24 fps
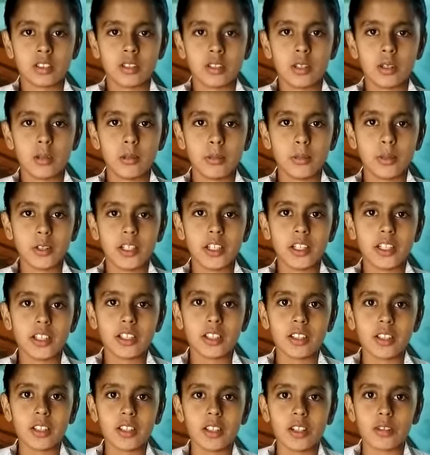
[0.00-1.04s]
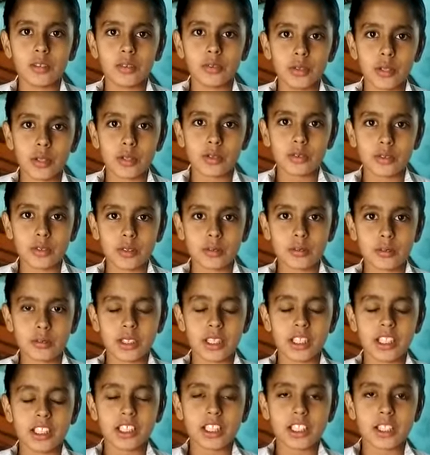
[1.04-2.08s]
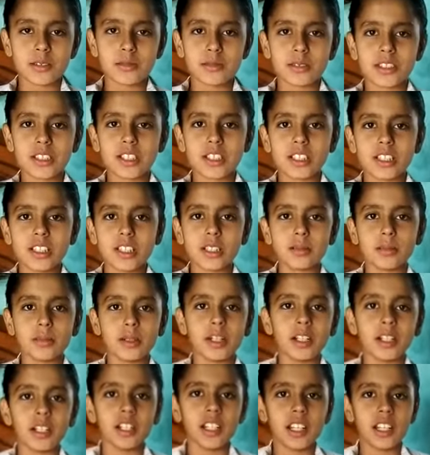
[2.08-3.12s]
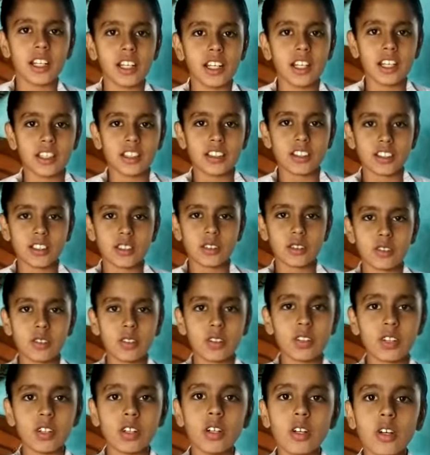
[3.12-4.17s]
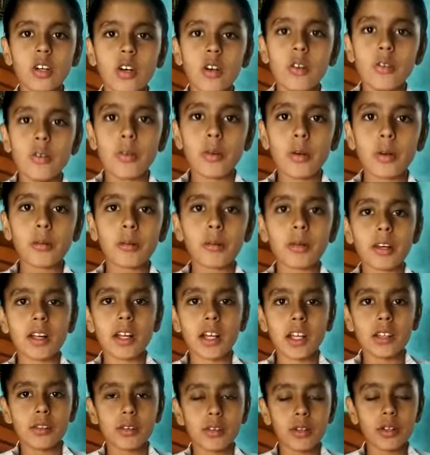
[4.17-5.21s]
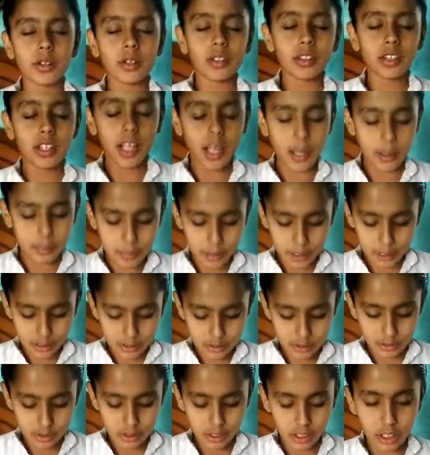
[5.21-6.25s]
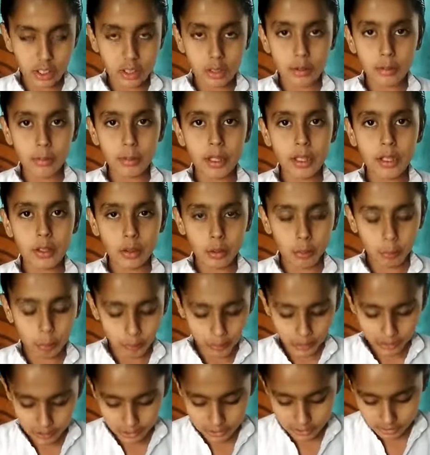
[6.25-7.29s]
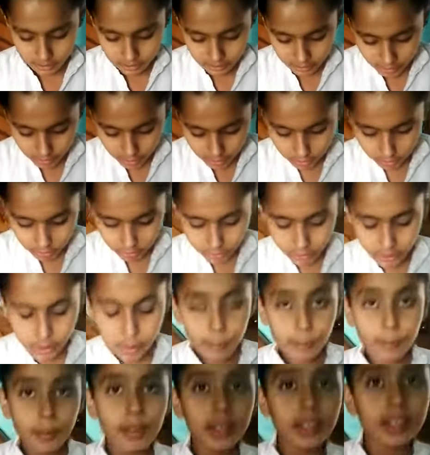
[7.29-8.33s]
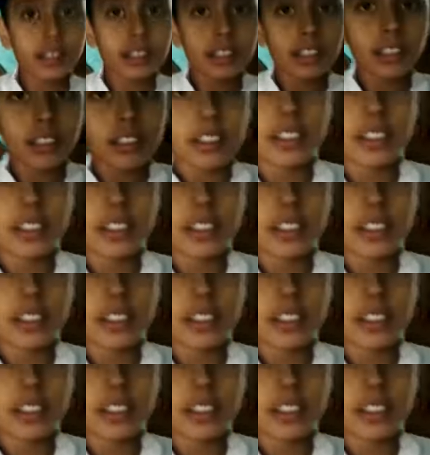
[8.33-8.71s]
Good morning to all of you. I'm Shunty. I'm studying my international school from class 4. Today I'm here to tell you my topic is I make this.